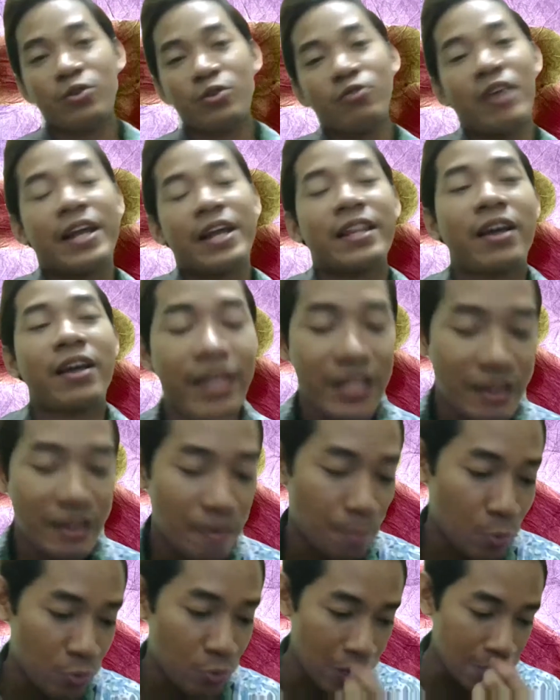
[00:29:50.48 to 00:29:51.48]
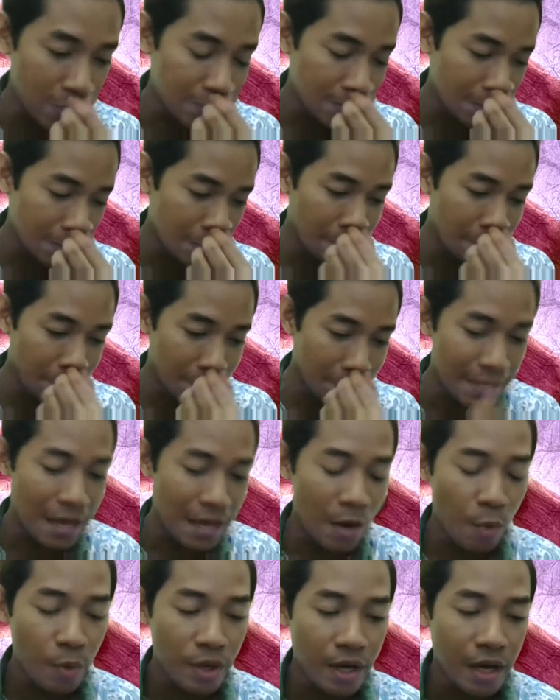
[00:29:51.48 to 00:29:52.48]
right now, in terms of progress,
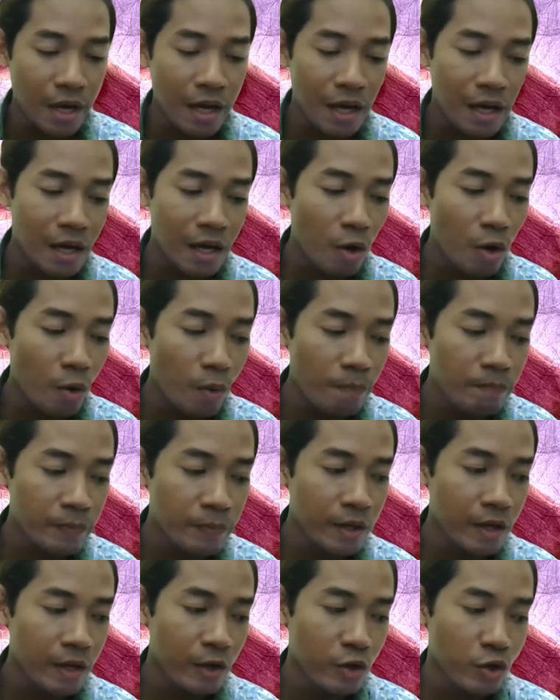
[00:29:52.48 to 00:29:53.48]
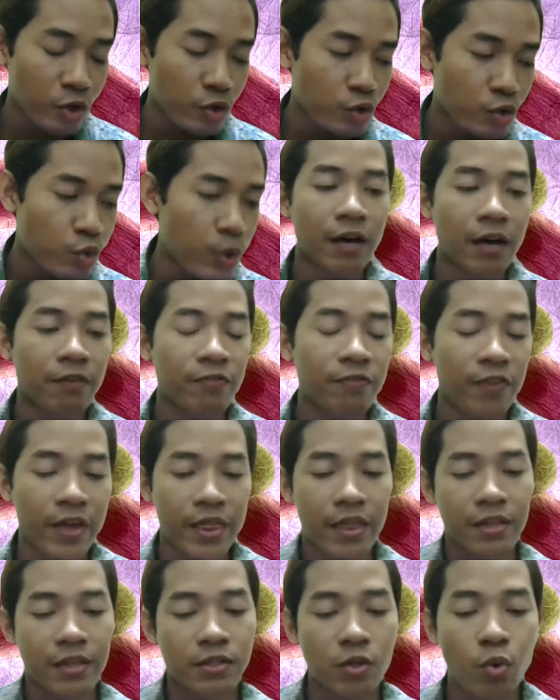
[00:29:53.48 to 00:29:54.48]
we are doing
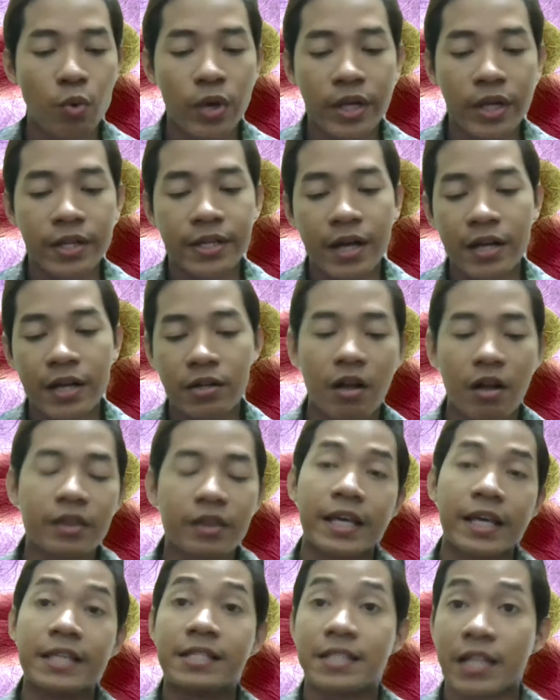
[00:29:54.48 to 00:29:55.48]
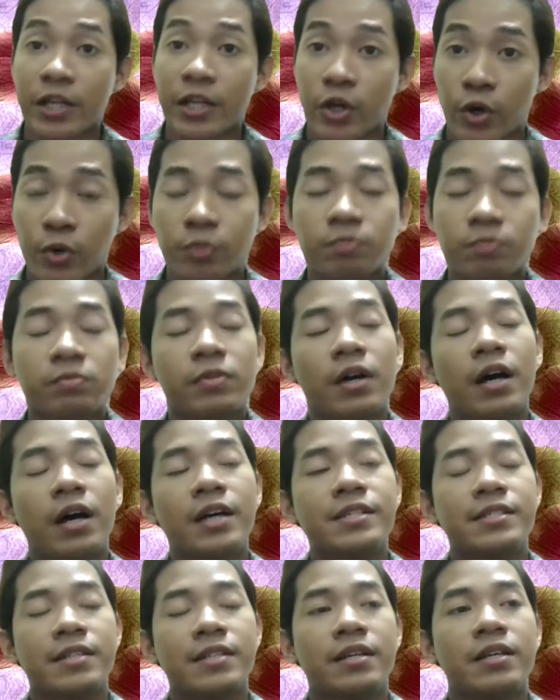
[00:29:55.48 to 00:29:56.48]
further. So we done all the in silico
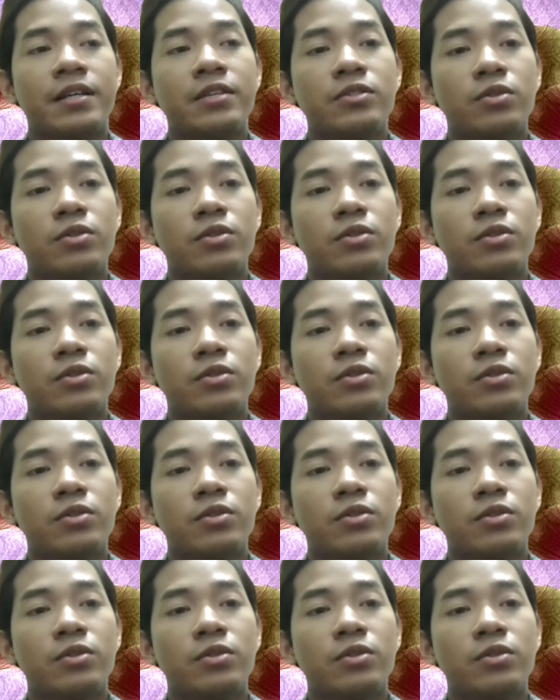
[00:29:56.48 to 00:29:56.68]
studies.